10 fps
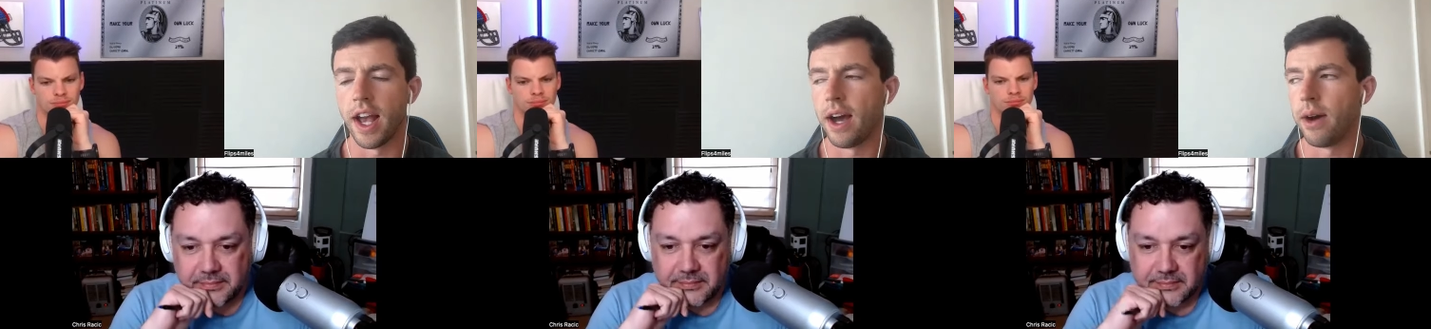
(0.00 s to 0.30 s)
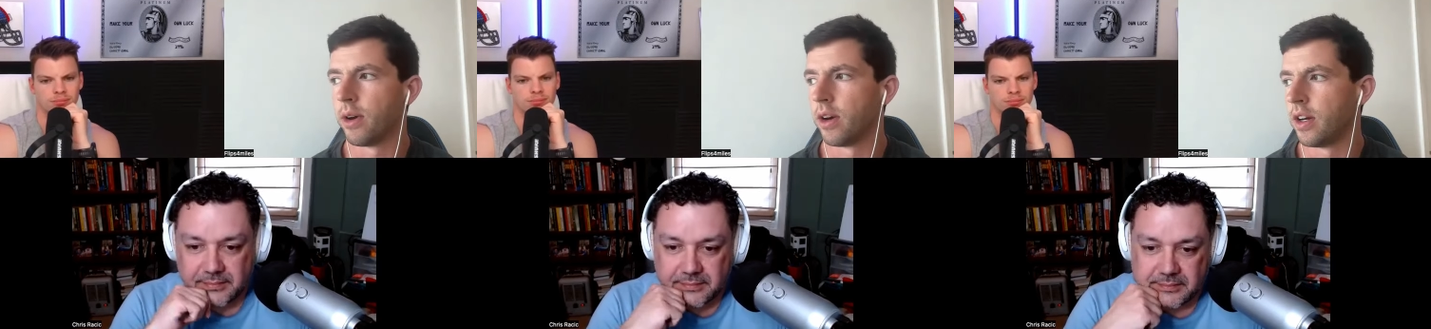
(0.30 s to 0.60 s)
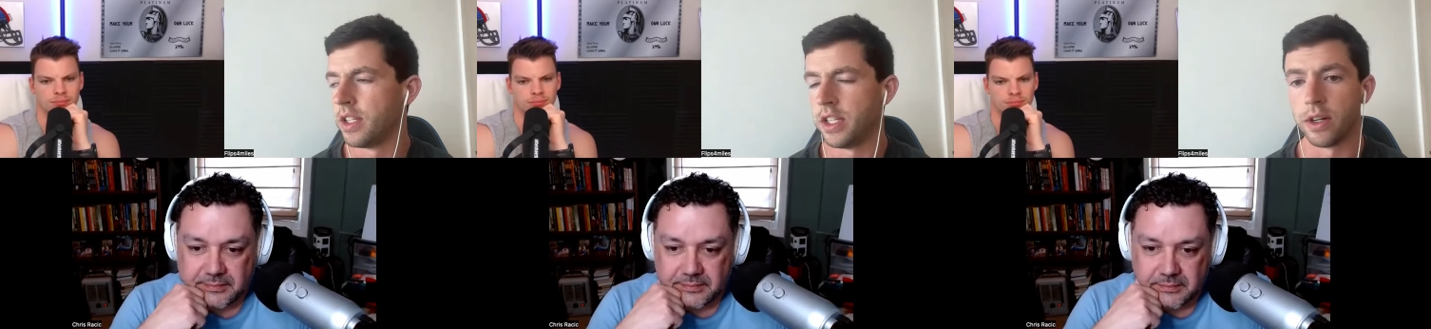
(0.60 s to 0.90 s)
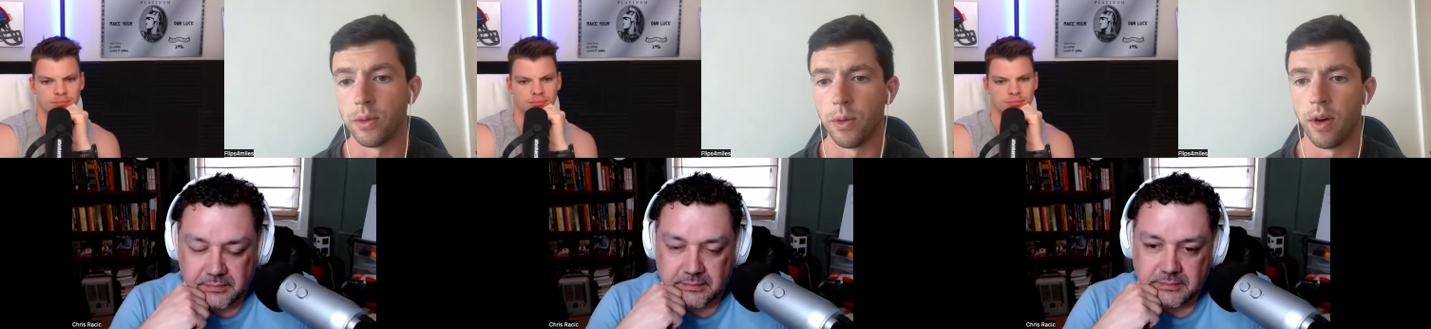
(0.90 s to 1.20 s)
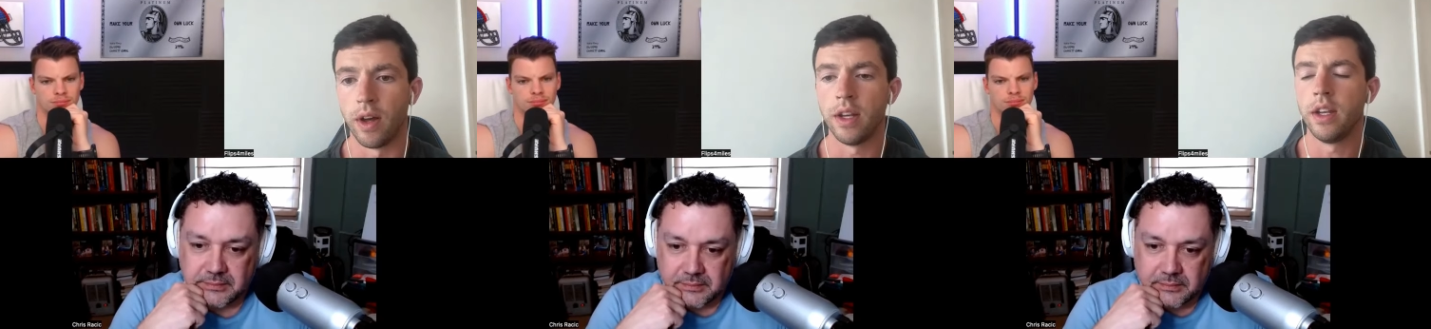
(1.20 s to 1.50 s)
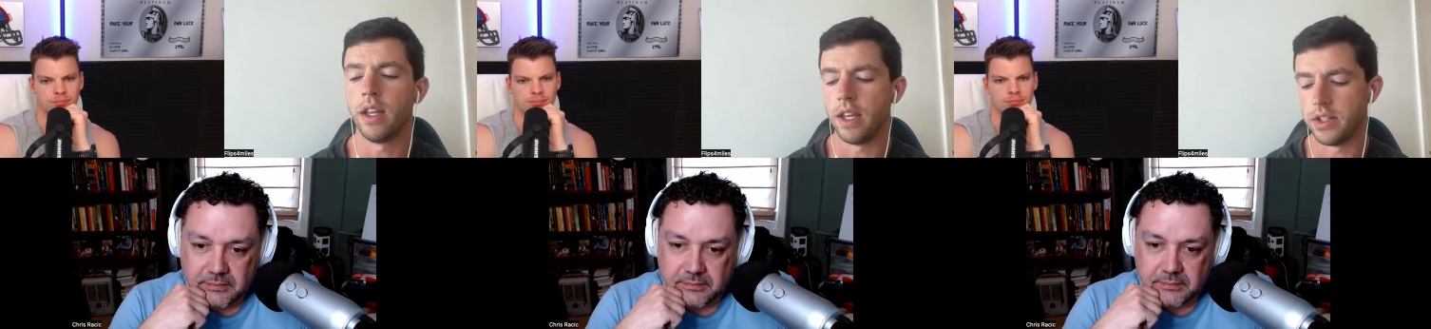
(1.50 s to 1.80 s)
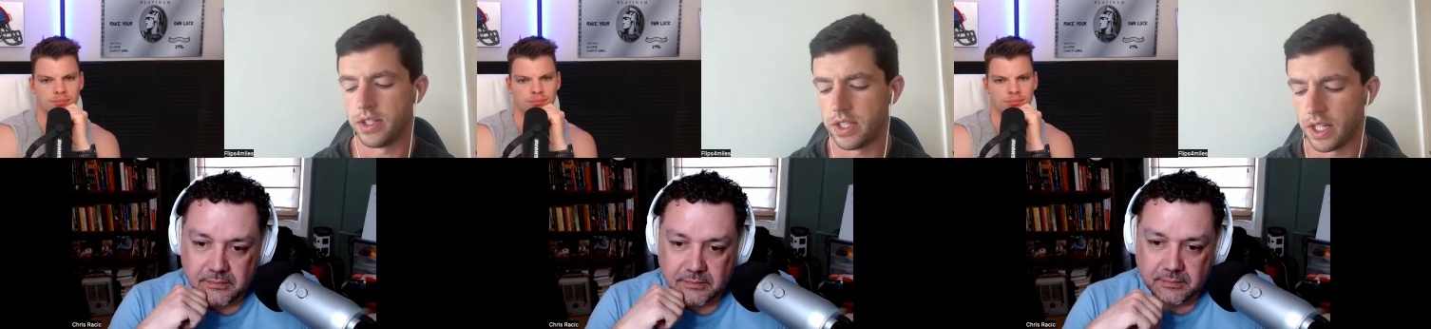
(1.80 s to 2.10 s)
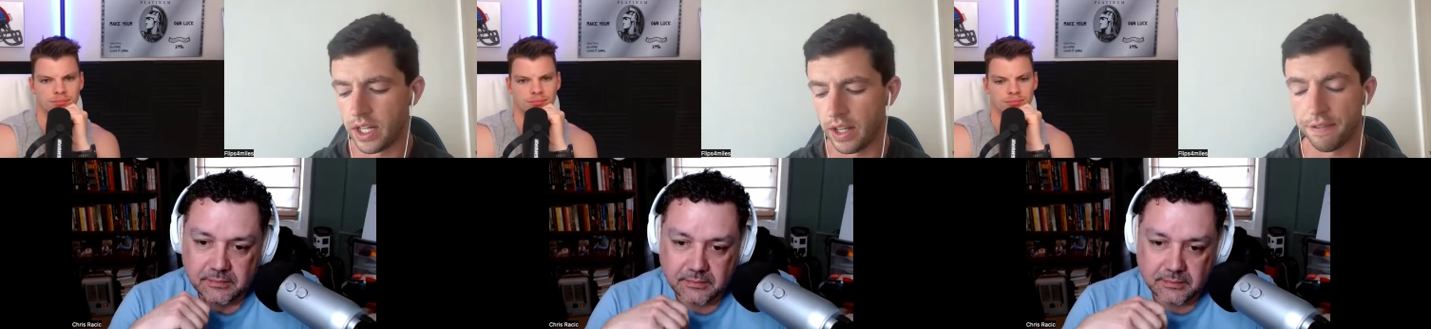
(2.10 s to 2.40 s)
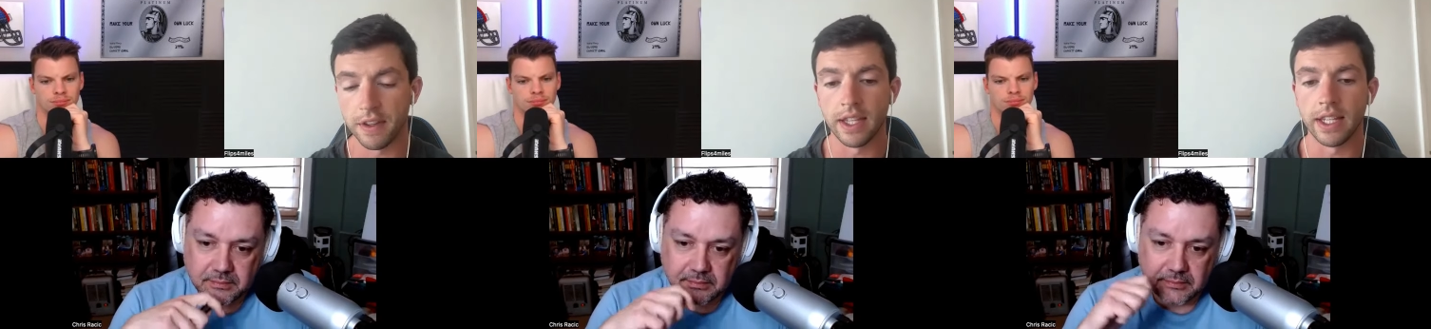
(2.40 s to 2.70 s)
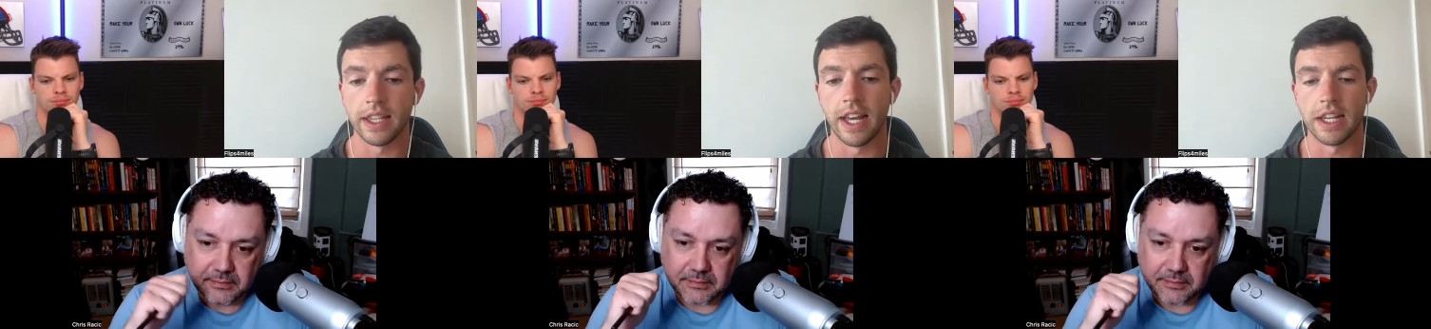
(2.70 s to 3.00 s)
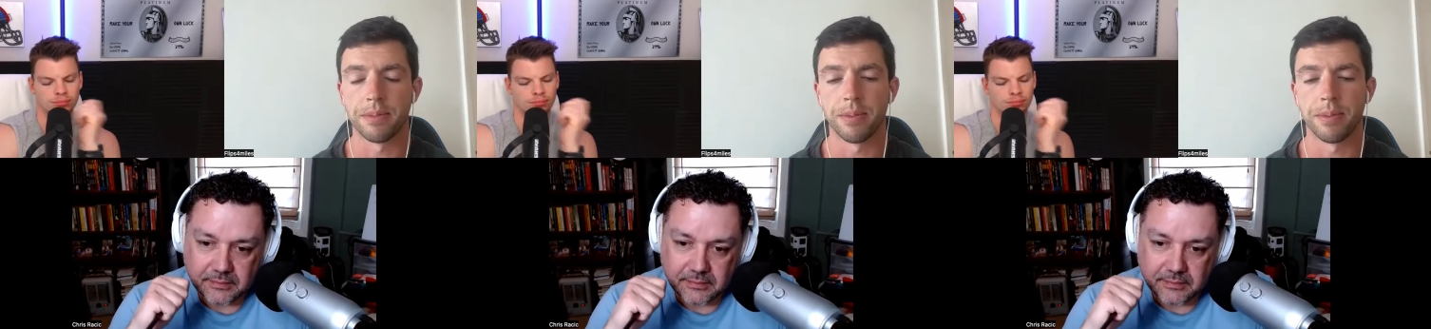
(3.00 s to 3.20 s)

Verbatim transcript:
Speaker 1: hour year one is significantly less